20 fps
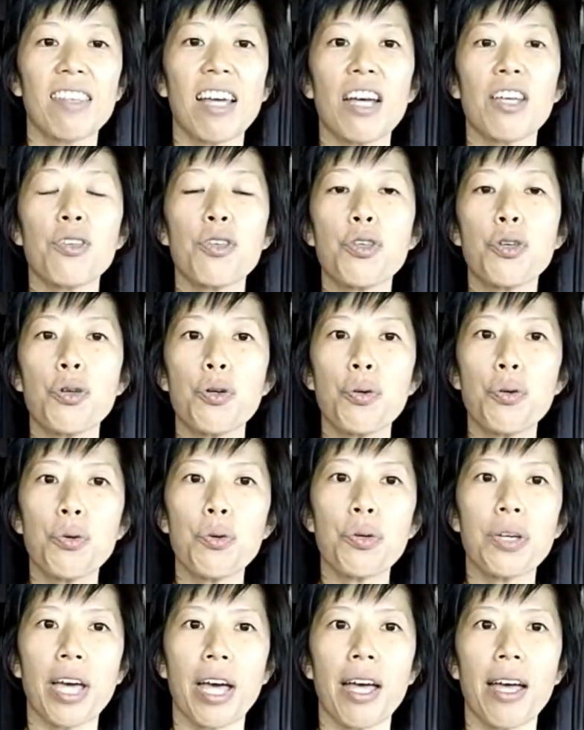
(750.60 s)
that
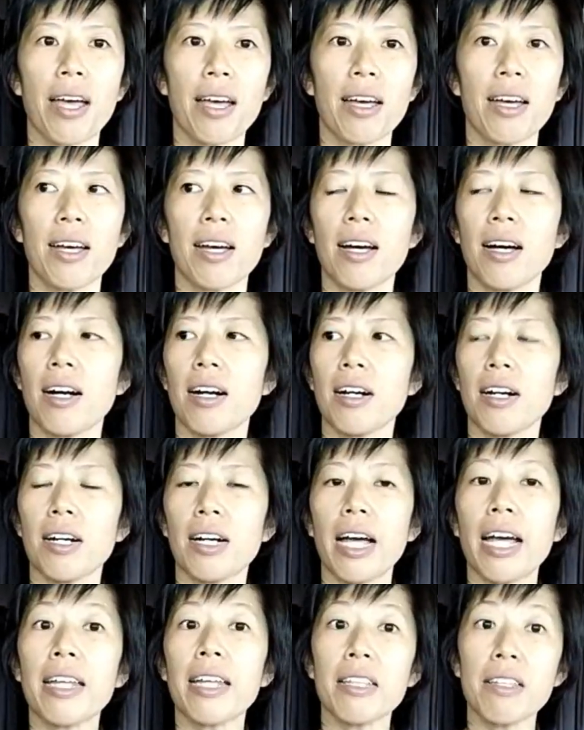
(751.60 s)
you can,
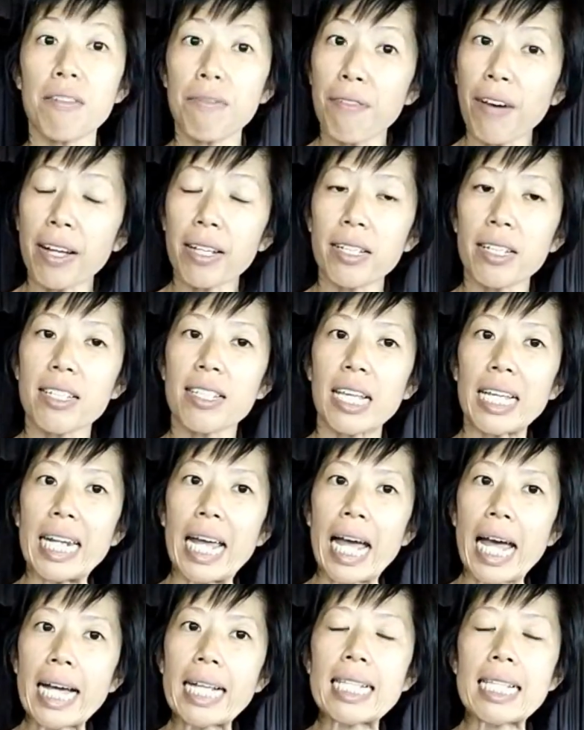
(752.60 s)
and in fact, it's
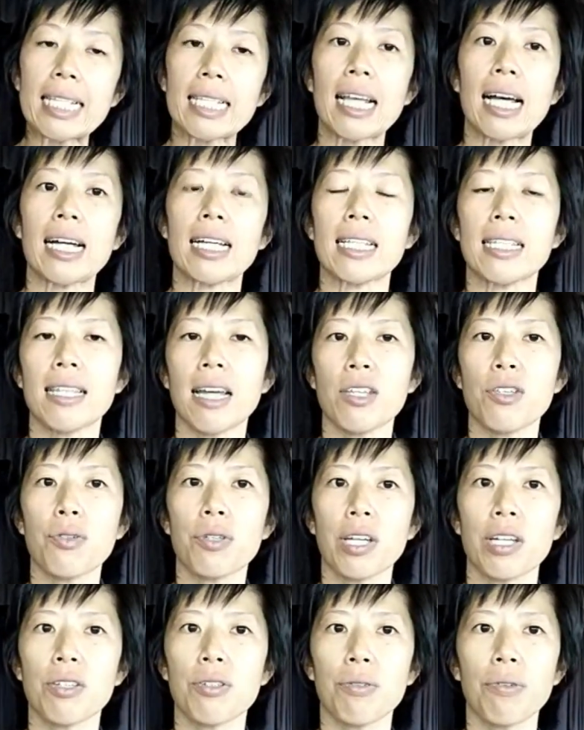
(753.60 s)
an exercise that you
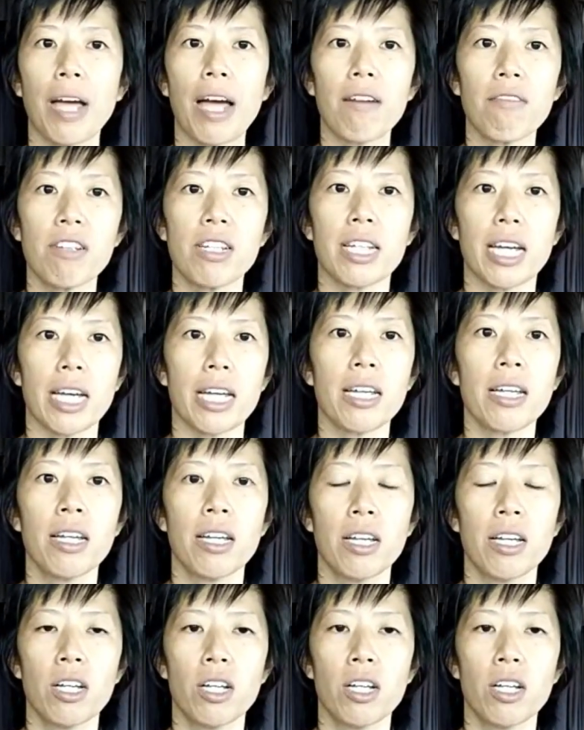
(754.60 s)
can do every day